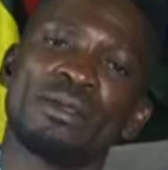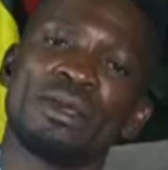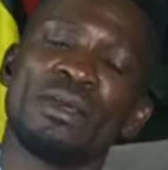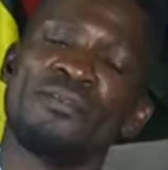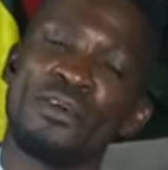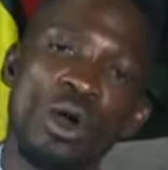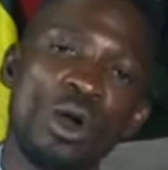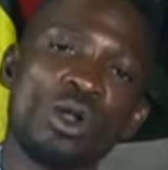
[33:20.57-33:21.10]

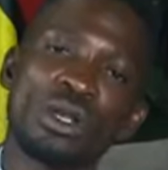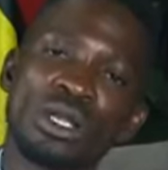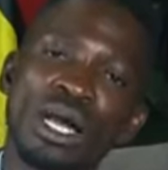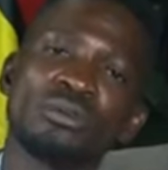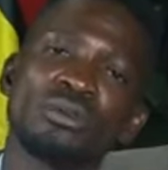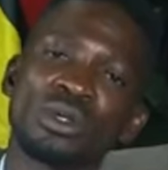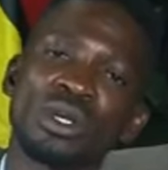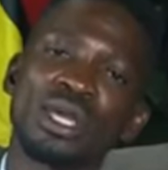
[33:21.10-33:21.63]
If we all
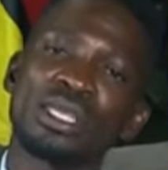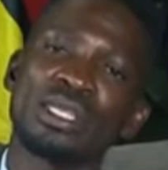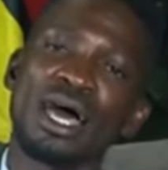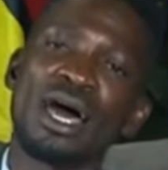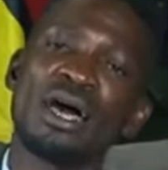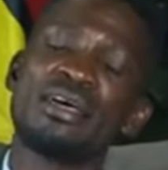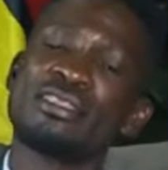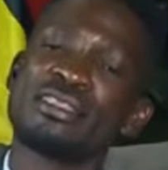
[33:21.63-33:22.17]
come
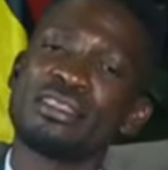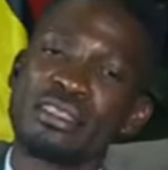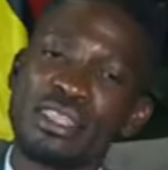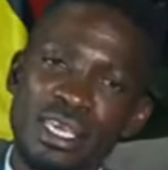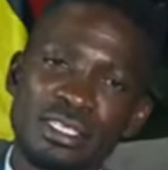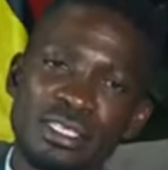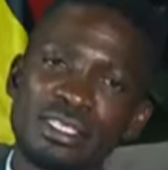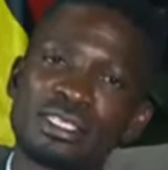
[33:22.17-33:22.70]
together,
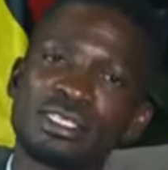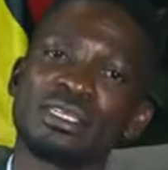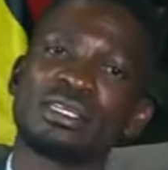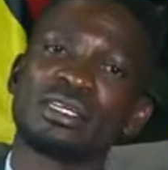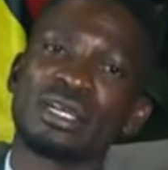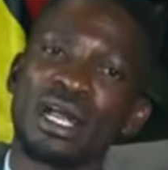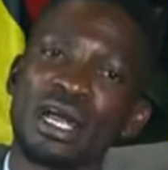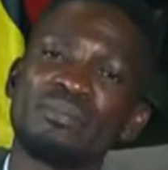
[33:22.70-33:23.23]
this
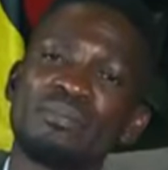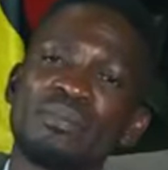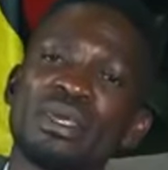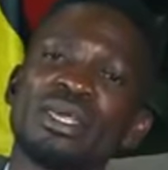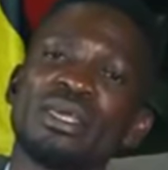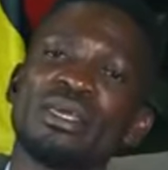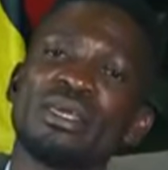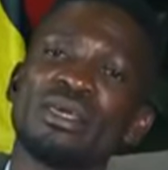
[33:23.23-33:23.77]
can
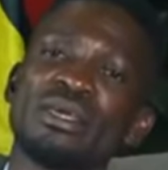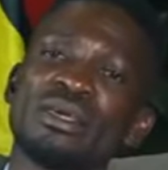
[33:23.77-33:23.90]
be